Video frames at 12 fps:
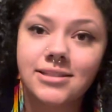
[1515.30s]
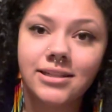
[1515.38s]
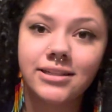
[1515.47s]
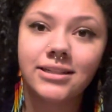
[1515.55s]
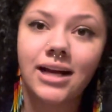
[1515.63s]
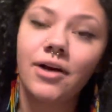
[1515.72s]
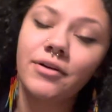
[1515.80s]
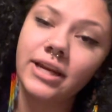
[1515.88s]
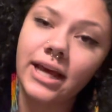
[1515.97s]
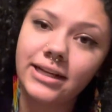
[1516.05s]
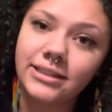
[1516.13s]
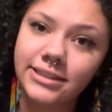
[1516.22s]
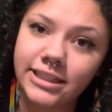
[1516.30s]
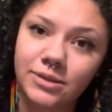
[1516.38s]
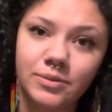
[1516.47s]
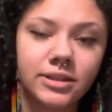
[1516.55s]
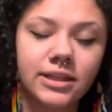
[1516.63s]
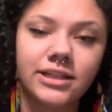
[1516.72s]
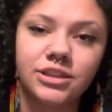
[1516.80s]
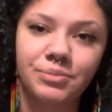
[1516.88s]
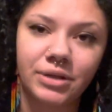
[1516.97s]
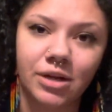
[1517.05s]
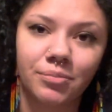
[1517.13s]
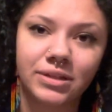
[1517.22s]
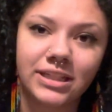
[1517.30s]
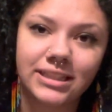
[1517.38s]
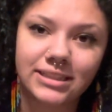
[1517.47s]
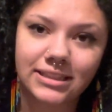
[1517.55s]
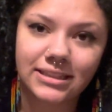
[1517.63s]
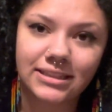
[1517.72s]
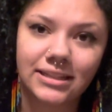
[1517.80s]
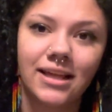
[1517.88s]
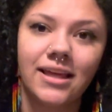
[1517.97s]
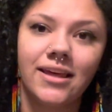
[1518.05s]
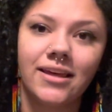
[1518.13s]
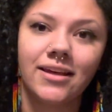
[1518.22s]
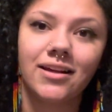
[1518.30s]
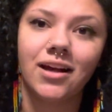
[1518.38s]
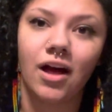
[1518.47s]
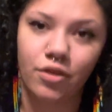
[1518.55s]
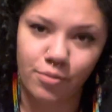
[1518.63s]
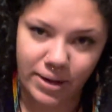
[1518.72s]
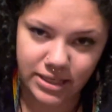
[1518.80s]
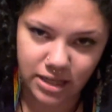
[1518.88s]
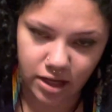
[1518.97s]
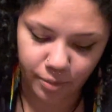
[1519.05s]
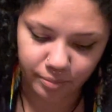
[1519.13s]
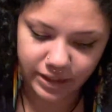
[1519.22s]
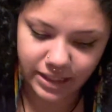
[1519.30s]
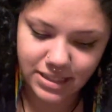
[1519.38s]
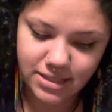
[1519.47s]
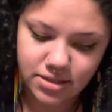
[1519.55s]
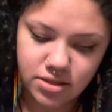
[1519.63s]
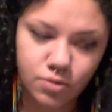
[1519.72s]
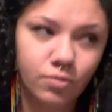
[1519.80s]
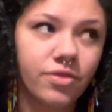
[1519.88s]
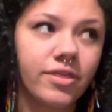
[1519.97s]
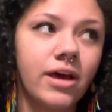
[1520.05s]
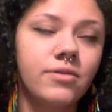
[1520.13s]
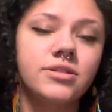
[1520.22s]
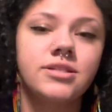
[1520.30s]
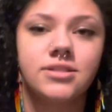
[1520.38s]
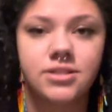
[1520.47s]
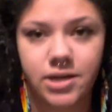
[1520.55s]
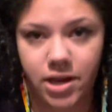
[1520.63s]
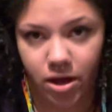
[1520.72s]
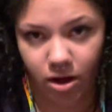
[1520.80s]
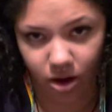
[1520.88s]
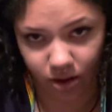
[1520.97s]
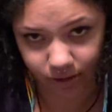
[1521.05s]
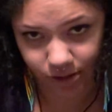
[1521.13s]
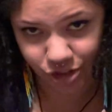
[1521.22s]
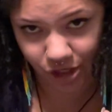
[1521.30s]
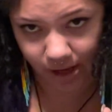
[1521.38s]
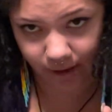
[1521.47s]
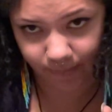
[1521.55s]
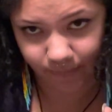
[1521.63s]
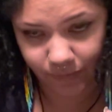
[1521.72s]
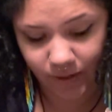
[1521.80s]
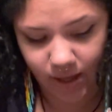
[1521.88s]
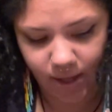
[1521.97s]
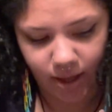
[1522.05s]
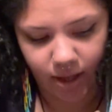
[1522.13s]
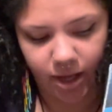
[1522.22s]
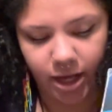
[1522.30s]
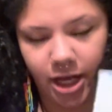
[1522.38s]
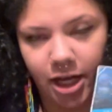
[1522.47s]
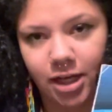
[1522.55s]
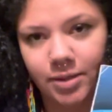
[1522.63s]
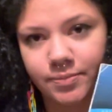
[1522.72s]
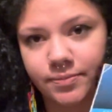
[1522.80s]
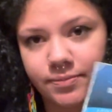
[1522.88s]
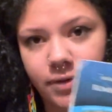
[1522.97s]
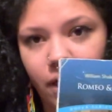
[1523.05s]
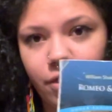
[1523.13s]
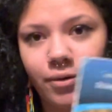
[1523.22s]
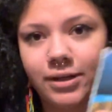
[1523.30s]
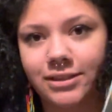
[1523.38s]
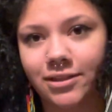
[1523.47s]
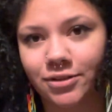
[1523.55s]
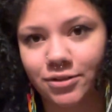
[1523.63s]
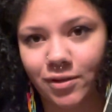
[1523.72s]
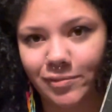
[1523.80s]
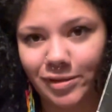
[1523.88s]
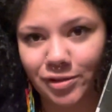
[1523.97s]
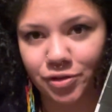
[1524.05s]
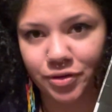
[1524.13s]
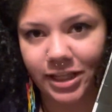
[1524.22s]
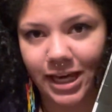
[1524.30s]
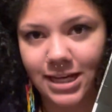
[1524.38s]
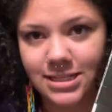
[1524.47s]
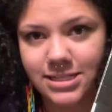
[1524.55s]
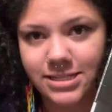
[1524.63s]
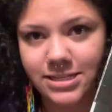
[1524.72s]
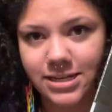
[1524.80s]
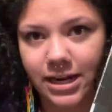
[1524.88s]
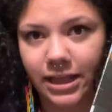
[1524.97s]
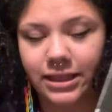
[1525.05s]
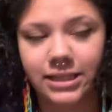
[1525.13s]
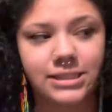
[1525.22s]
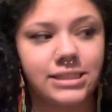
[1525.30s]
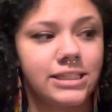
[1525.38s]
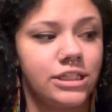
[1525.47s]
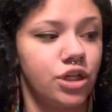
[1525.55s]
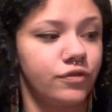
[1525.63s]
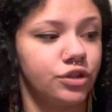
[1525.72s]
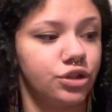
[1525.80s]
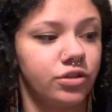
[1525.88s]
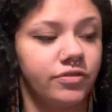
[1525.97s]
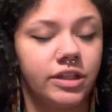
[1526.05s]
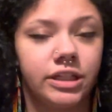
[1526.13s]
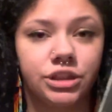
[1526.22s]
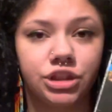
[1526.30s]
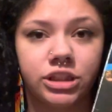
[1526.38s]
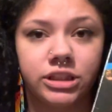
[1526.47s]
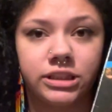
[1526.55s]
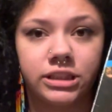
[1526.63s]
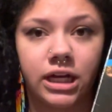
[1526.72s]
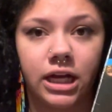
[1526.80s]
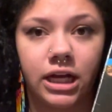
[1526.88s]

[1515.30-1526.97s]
how could any Shakespeare collection be complete, although mine's not complete, without R and J, otherwise known as Romeo and Juliet. This is the Dover's Thrift Edition.